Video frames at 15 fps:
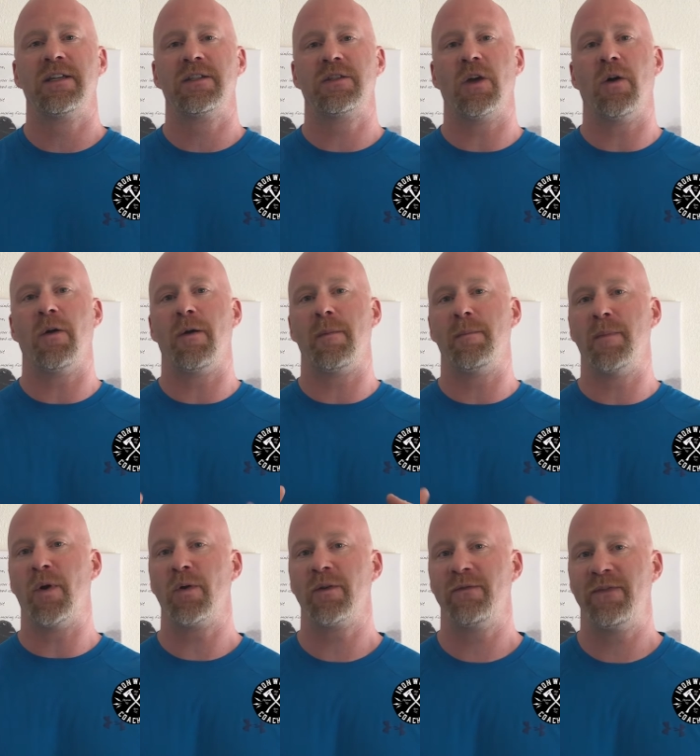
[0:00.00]
So
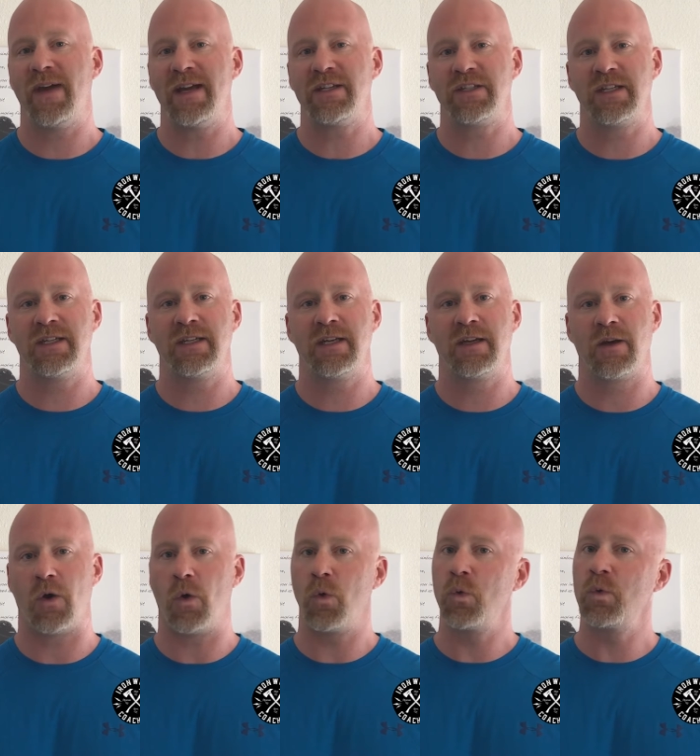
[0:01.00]
motivation
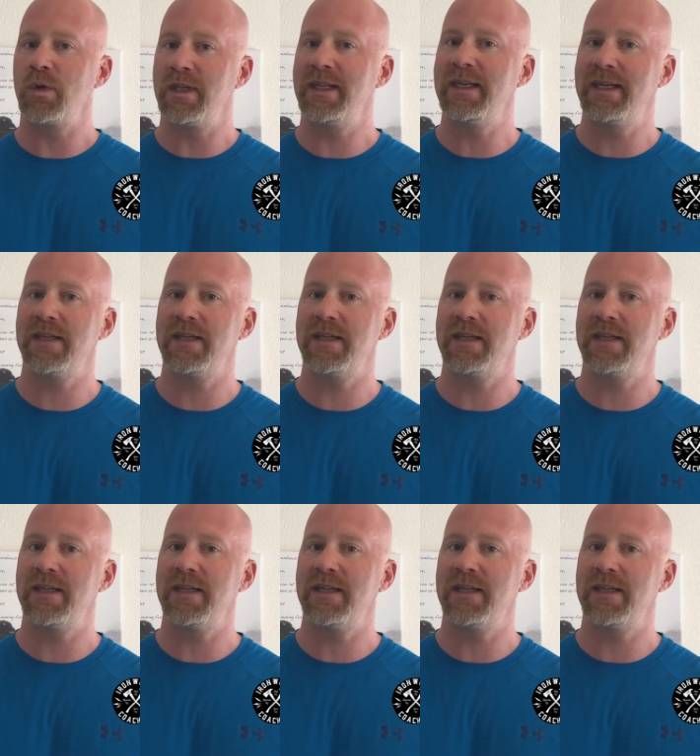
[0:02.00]
only